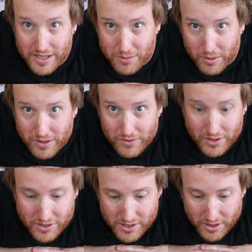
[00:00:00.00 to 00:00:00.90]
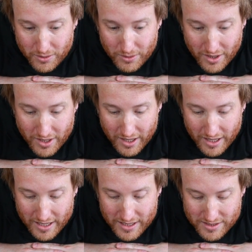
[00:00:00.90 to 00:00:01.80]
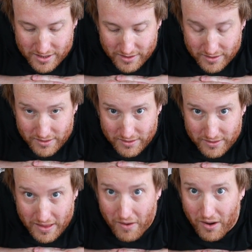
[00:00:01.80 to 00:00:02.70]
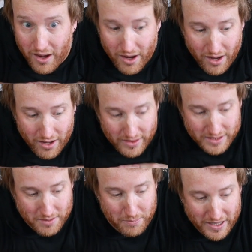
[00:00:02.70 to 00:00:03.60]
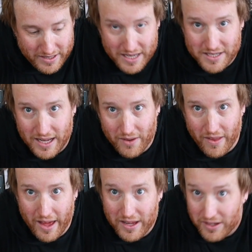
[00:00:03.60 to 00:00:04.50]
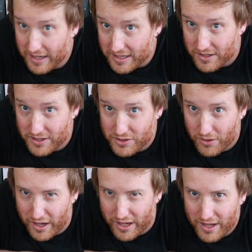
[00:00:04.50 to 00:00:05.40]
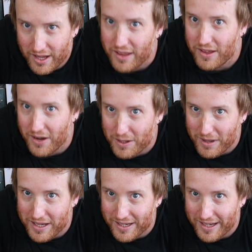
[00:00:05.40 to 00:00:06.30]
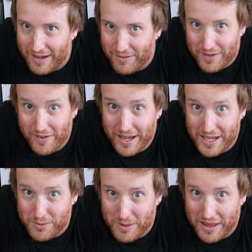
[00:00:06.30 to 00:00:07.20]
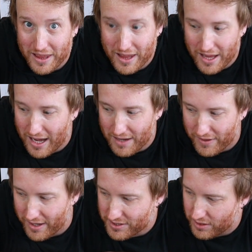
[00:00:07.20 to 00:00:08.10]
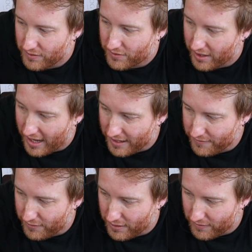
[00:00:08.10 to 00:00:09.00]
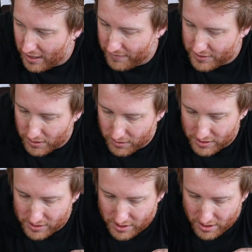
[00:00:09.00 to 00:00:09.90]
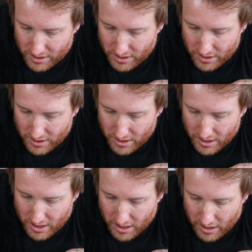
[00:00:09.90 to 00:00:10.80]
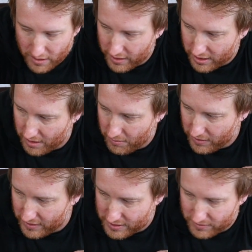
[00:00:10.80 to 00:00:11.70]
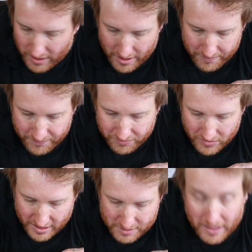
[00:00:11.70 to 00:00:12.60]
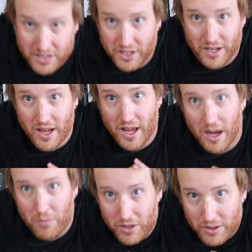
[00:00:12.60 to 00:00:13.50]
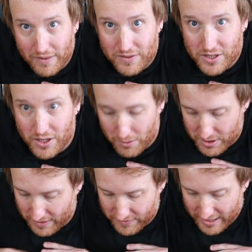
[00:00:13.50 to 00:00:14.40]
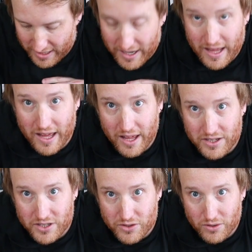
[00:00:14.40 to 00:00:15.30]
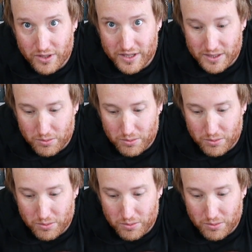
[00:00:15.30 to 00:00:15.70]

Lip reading: is what you've got to do is there's a big nest down there, you need to destroy it. The only way you can get rid of it is with lava. So you've got a handful of lava tokens that come with this expansion, and what you have to do is you have to get in here, destroy these